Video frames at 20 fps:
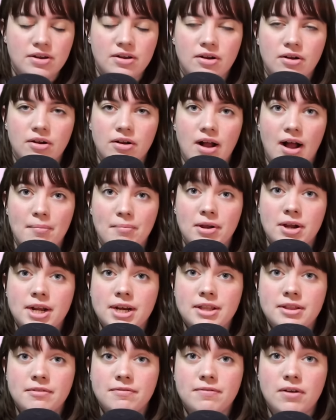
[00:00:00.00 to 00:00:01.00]
and her got married
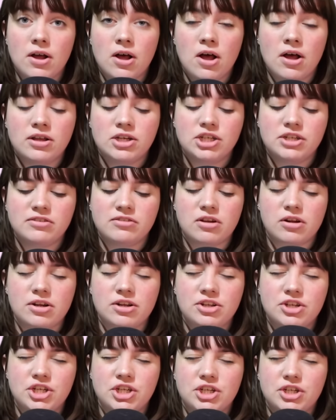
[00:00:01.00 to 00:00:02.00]
in the fall, and she
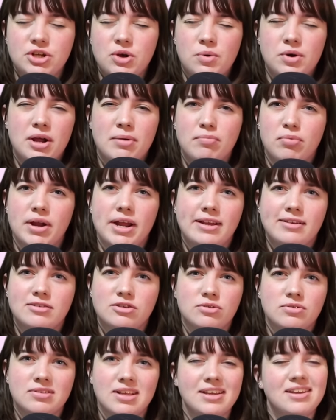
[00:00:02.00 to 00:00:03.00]
started going on breaks.
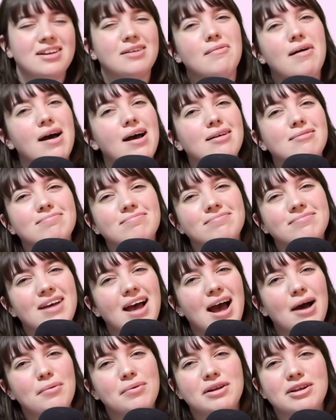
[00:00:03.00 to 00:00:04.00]
She was like, you know what?
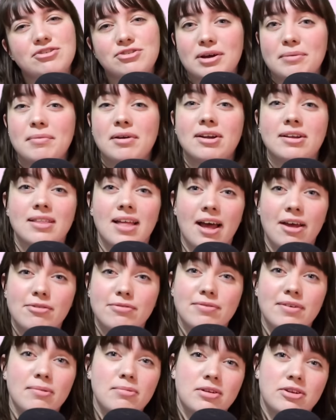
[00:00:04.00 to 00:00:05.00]
I want to enjoy married
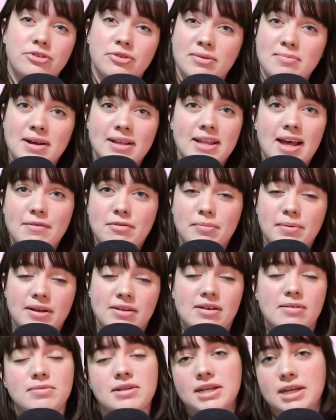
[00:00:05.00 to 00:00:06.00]
life. I want to enjoy my life a
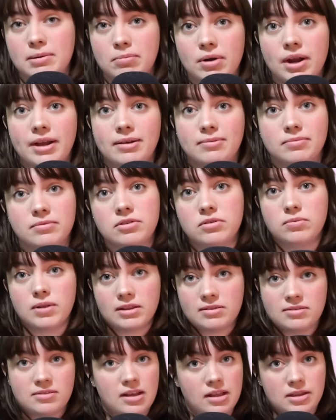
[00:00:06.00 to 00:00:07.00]
bit. I'm taking a break. So
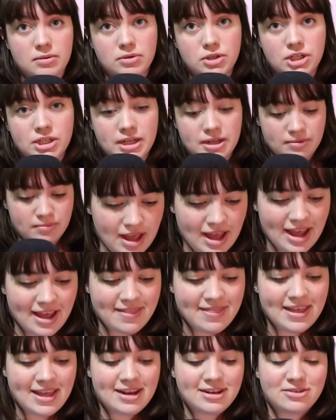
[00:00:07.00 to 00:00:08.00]
that's exactly what she did.
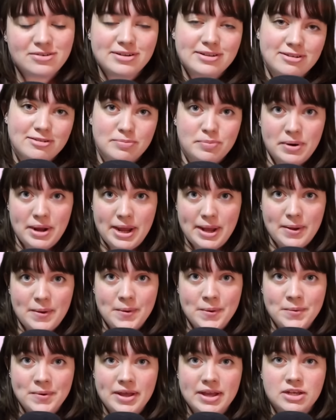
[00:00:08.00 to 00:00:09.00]
And then during this break,
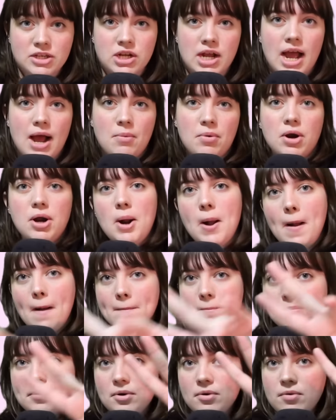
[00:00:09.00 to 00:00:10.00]
we enter our
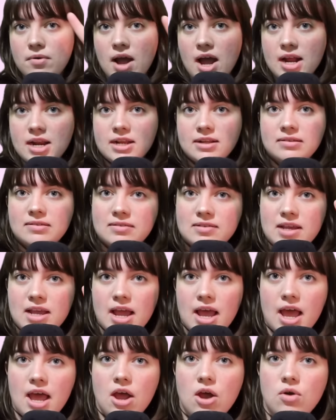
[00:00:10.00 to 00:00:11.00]
pregnancy
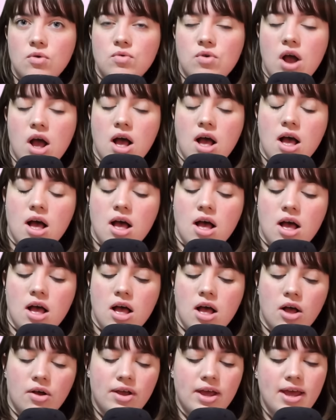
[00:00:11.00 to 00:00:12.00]

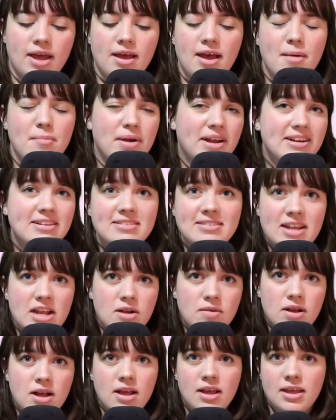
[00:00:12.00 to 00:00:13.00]
era, okay? Pregnancy
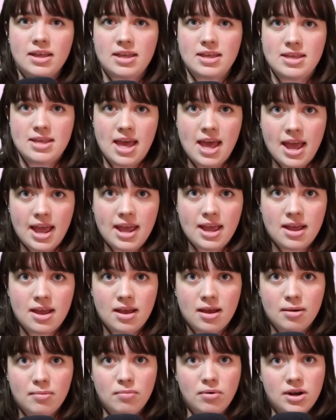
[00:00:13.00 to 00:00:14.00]
era, yay!
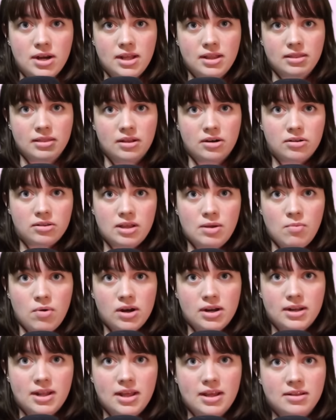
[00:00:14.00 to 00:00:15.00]
Britney literally
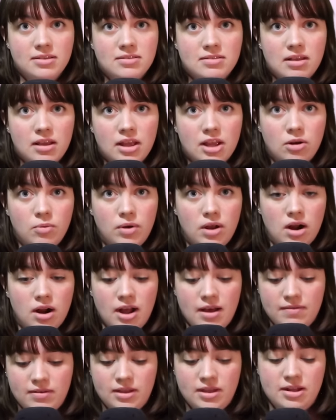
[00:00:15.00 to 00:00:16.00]
wanted kids. Here we are
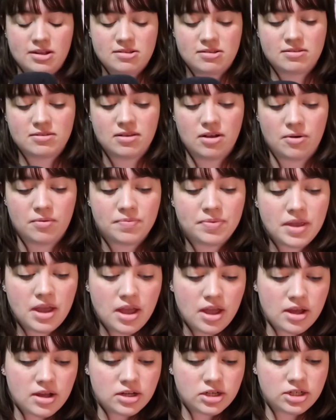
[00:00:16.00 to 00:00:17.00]
having kids. So
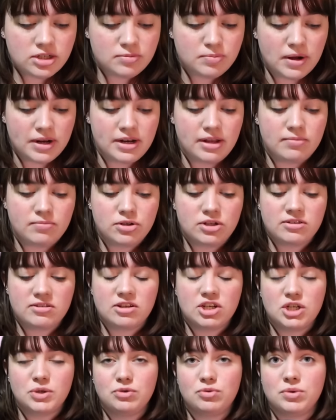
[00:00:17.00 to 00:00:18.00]
she's pregnant. She
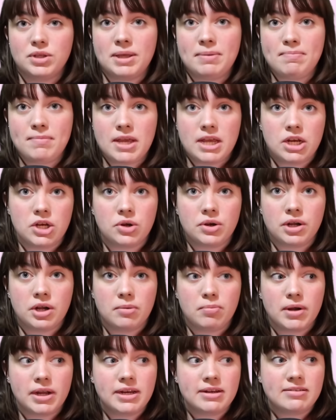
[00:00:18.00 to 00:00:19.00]
says she was really mean during her
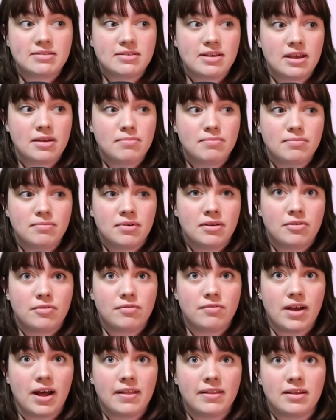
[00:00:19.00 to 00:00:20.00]
pregnancy.
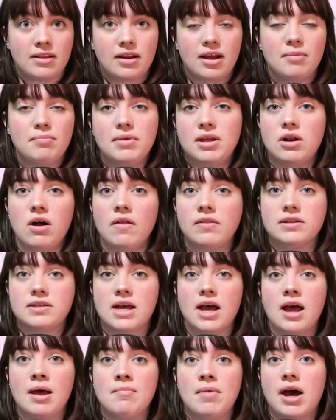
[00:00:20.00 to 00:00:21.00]
Valid. I'm mean all the
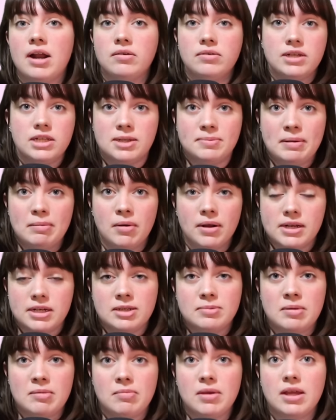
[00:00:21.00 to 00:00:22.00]
time. I don't need to be pregnant
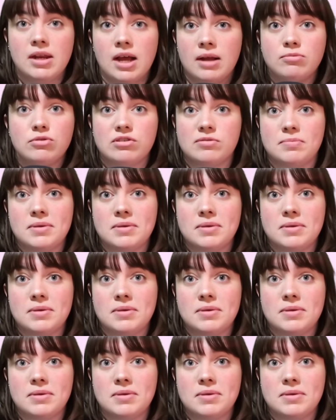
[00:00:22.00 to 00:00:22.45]
to be mean. I'm just